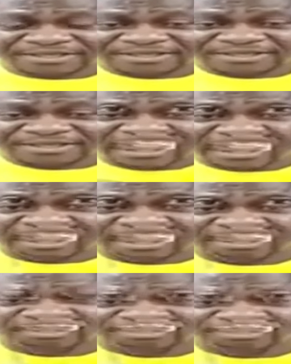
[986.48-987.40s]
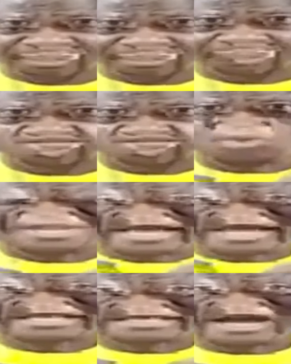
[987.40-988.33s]
da de na de
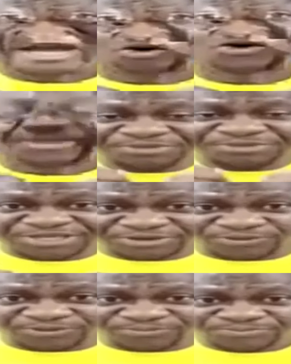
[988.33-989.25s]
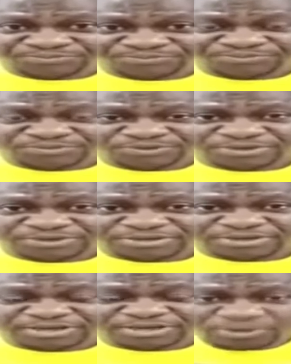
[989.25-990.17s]
onya san kunimdie no
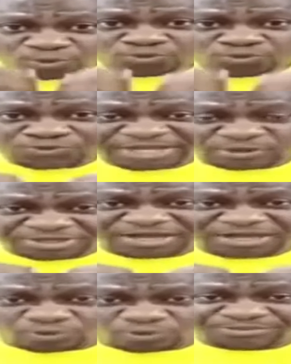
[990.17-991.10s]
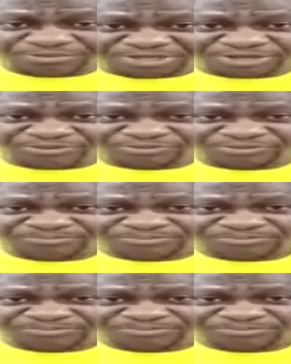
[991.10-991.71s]
e wunwie ye onya nkunimdie no